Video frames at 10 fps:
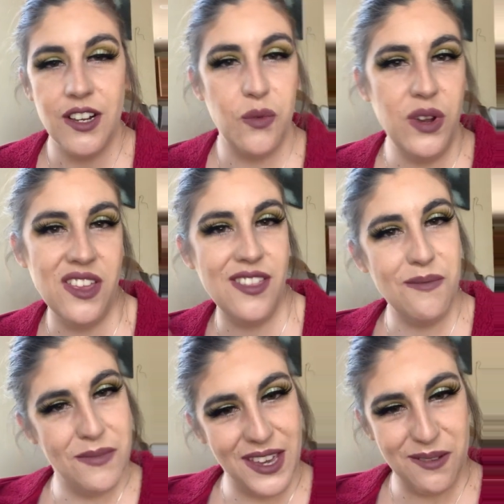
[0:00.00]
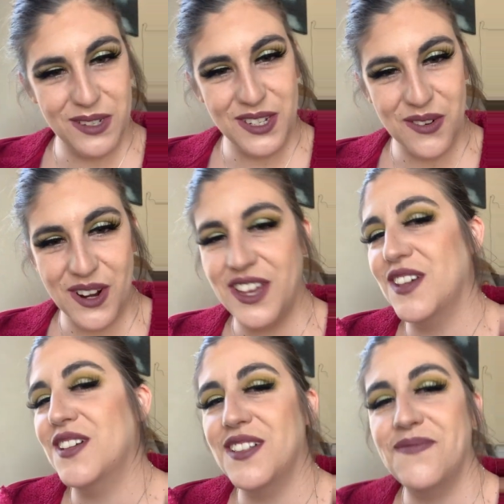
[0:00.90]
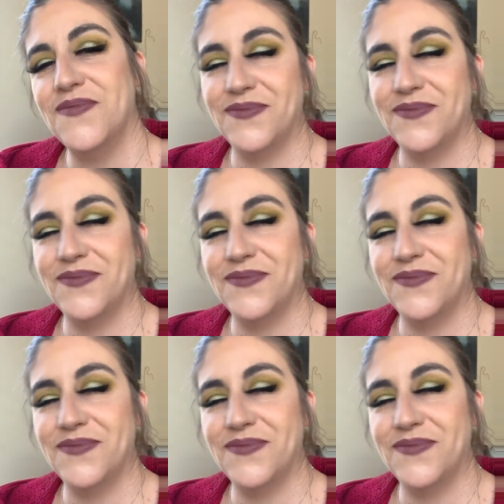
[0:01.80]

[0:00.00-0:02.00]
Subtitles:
with a makeup tutorial?